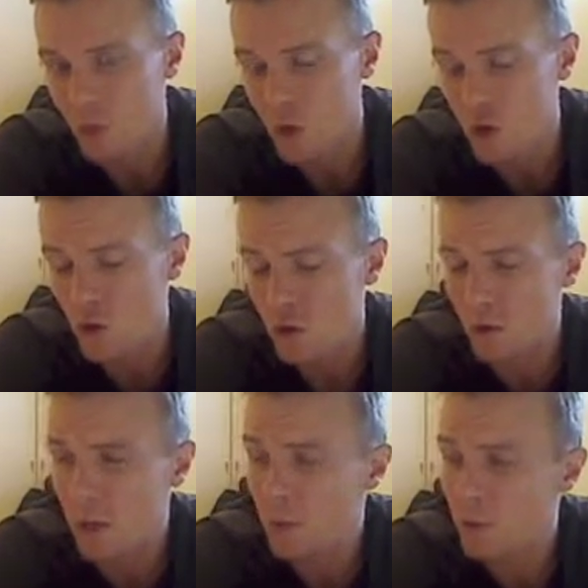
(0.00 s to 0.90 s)
Sure,
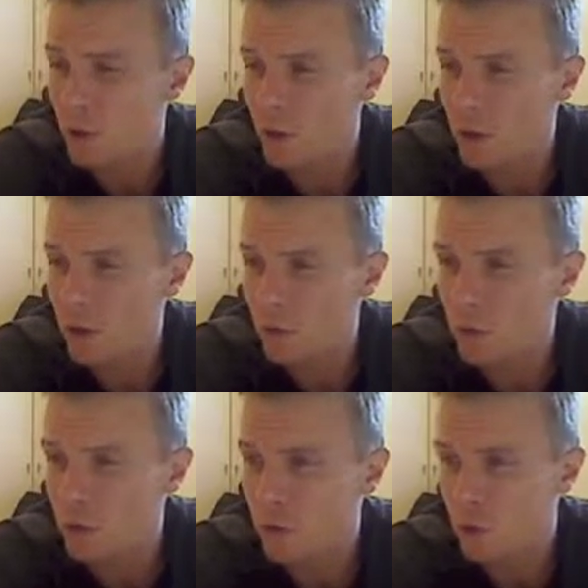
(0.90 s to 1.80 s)
Dan. Well,
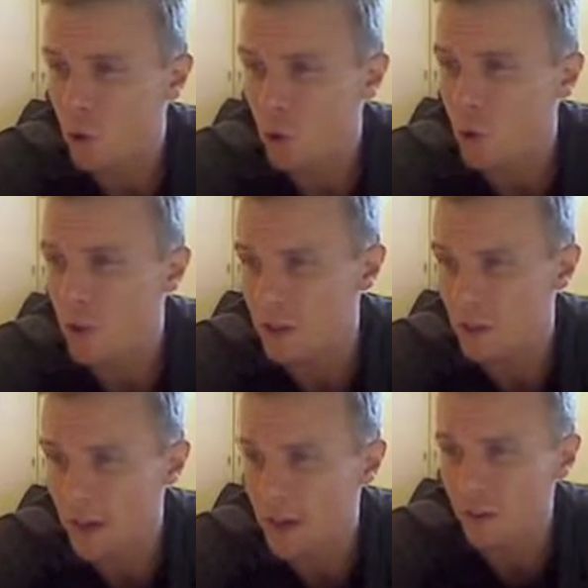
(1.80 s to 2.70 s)
first of all of the
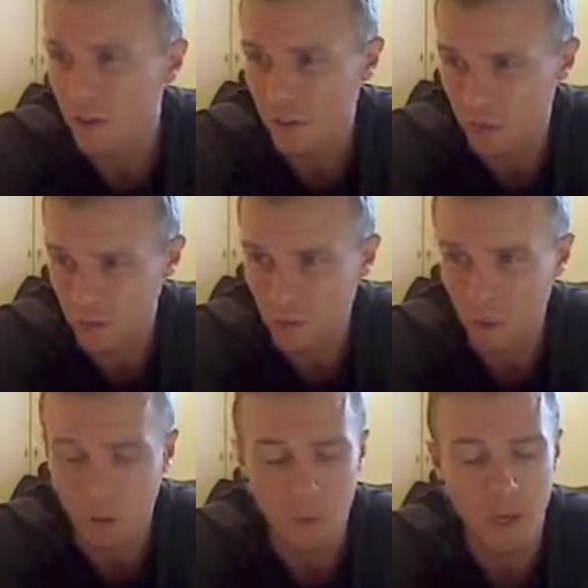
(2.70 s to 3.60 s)
data that's on there
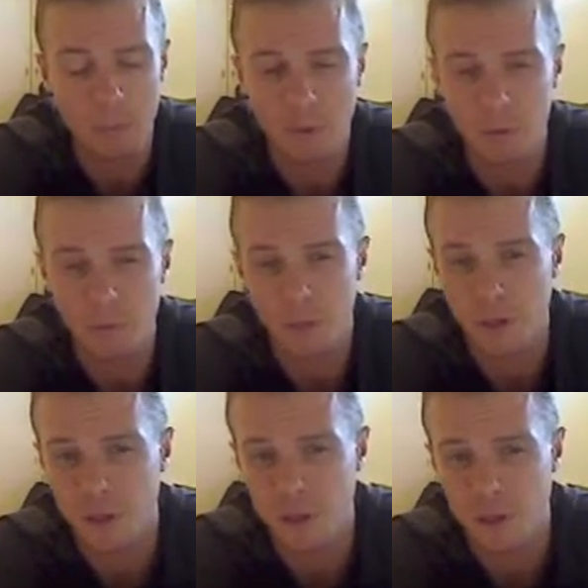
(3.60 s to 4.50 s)
at the moment has
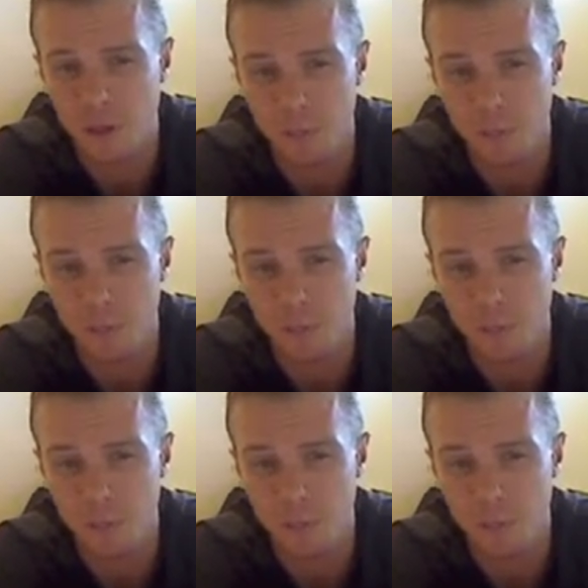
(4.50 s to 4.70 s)
been